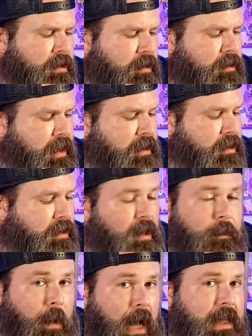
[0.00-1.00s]
So this
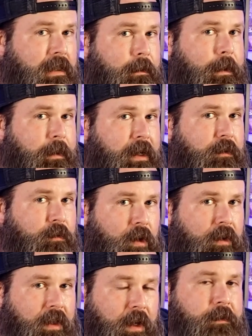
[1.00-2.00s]
could possibly be
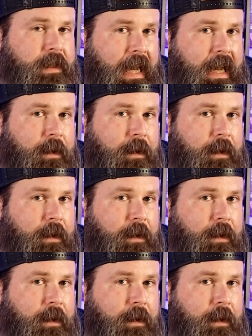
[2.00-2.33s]
worth up to